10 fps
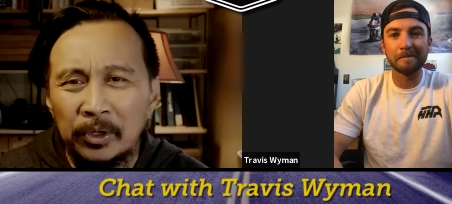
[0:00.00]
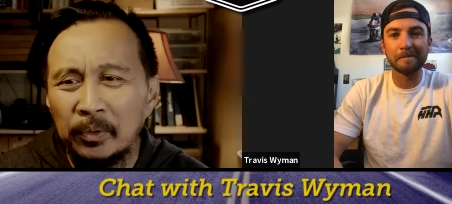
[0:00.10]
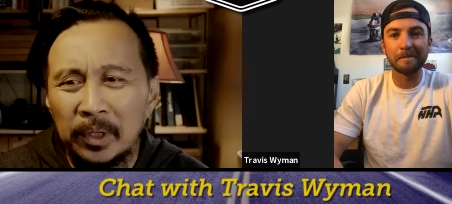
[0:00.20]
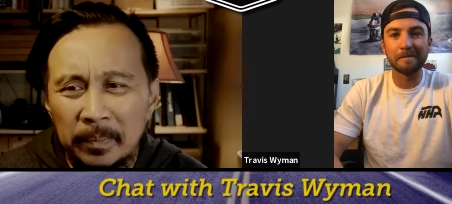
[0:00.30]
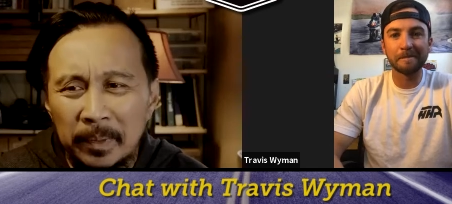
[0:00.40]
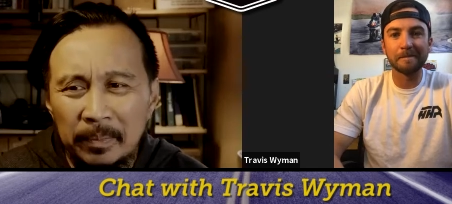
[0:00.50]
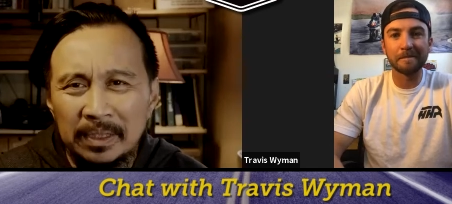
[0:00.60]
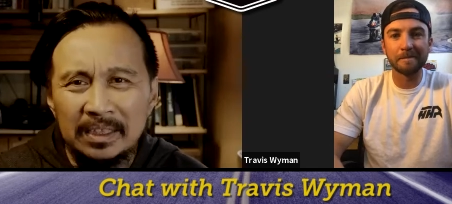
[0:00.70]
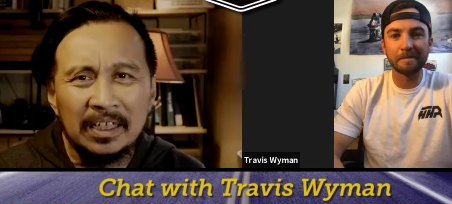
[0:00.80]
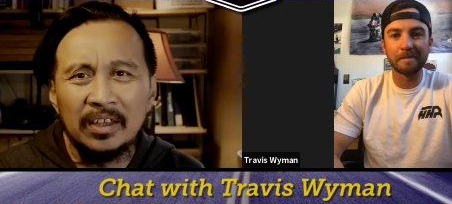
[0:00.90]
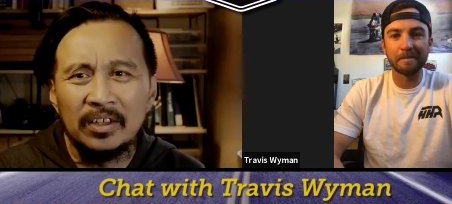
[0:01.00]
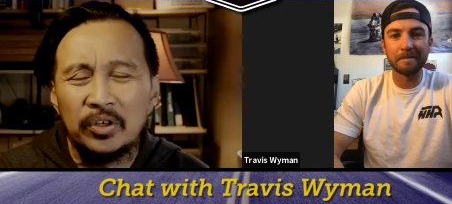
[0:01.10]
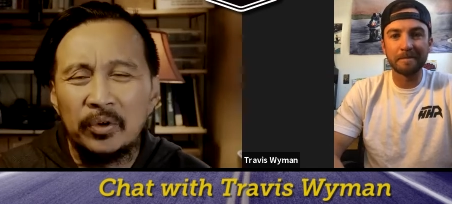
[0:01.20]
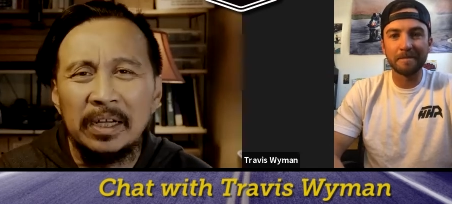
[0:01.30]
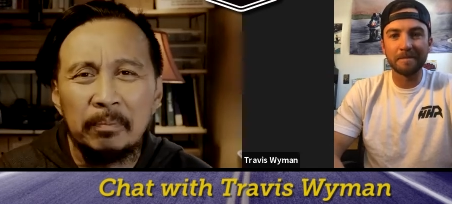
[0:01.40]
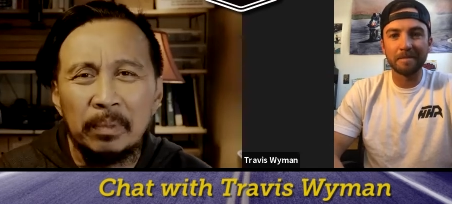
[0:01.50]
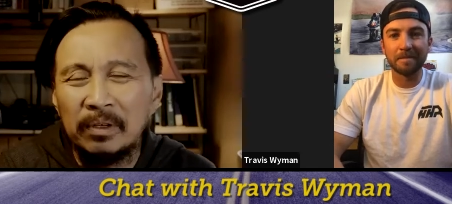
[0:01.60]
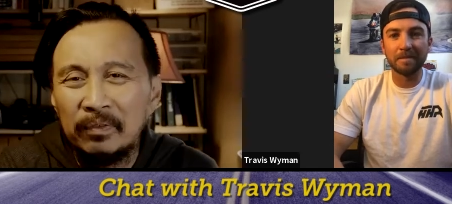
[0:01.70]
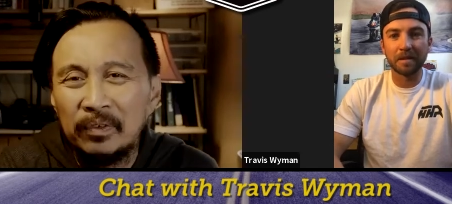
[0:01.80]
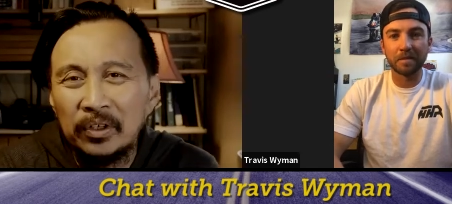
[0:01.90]
Speaker 1: What am I missing on the straight?" But
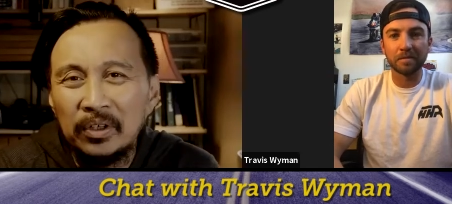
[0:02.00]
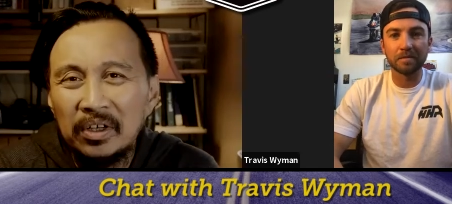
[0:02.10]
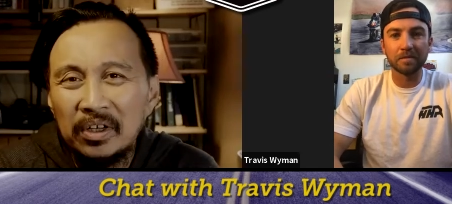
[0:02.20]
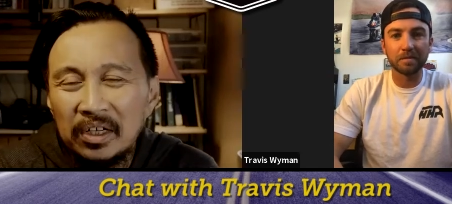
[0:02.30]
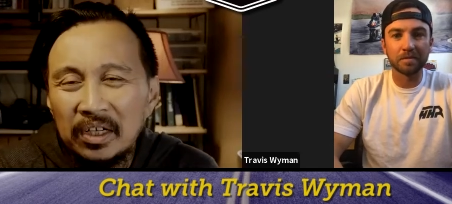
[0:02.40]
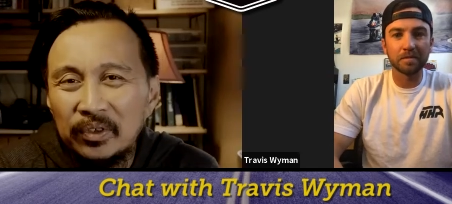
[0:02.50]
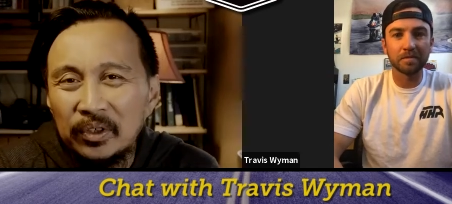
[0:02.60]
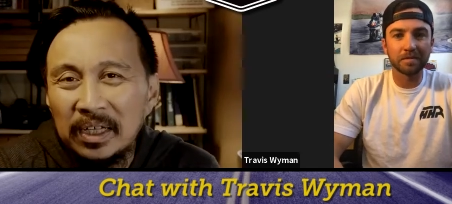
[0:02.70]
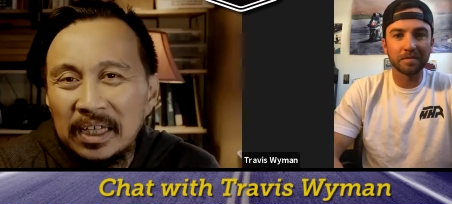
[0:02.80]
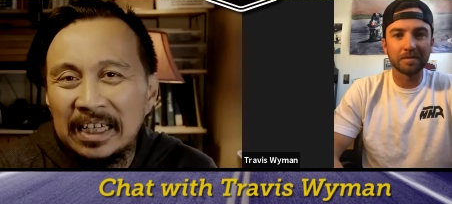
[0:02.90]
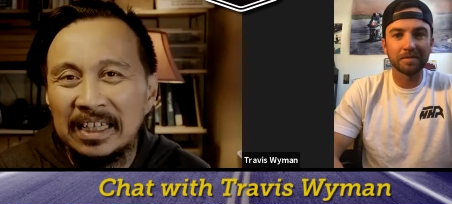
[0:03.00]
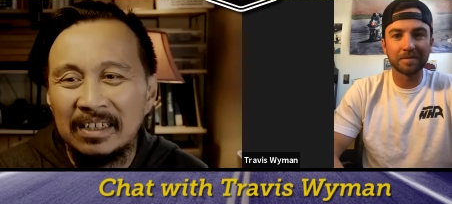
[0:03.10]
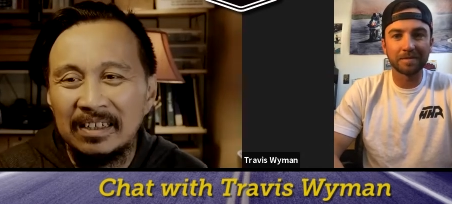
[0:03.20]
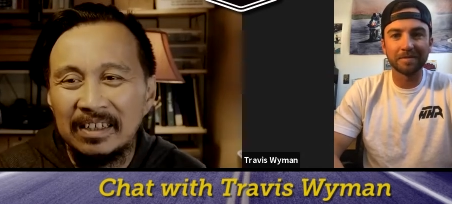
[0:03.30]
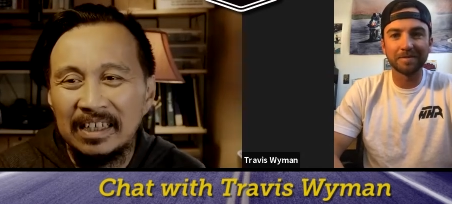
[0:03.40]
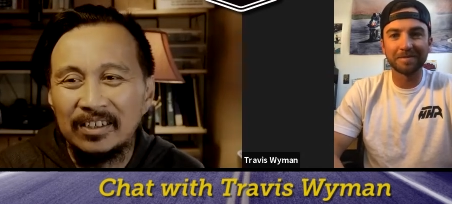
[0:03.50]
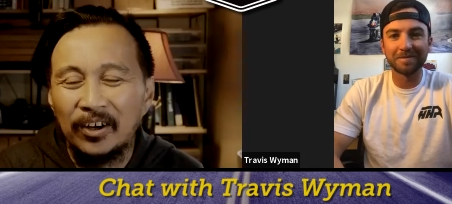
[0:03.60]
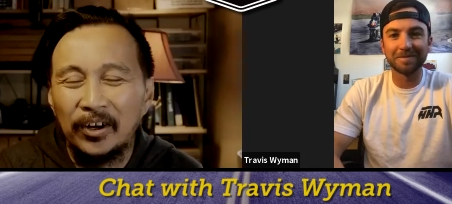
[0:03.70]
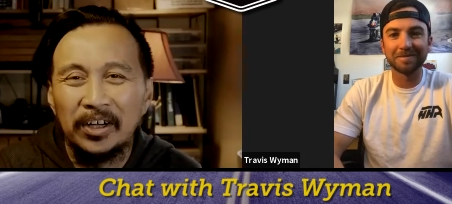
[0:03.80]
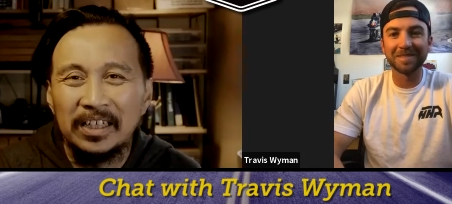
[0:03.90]
if you're if you're leading, it's
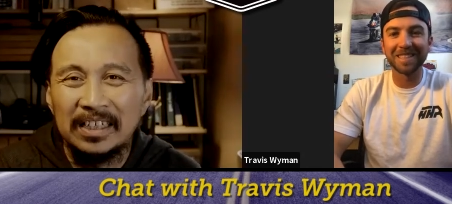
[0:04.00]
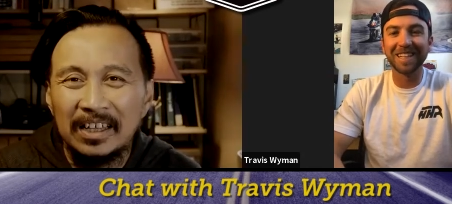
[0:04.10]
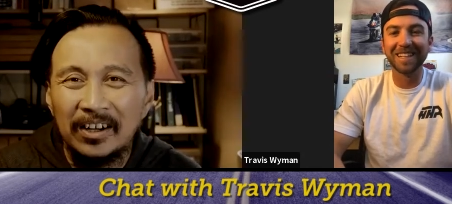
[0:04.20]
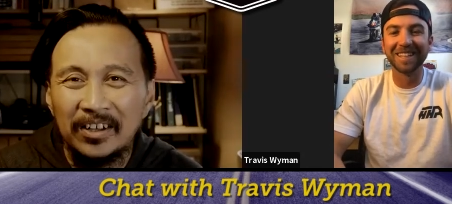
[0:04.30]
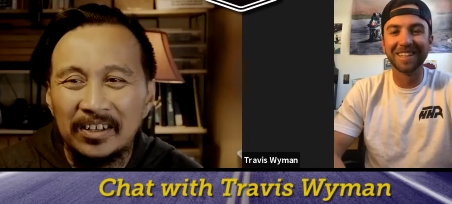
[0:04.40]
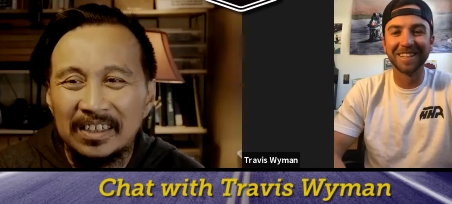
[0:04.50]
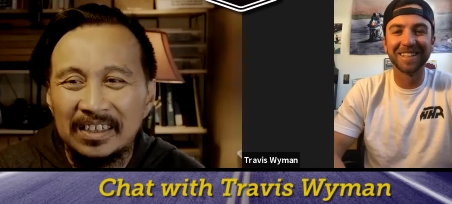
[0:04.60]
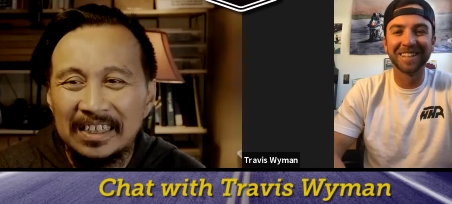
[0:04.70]
harder to mm-hmm. harder to see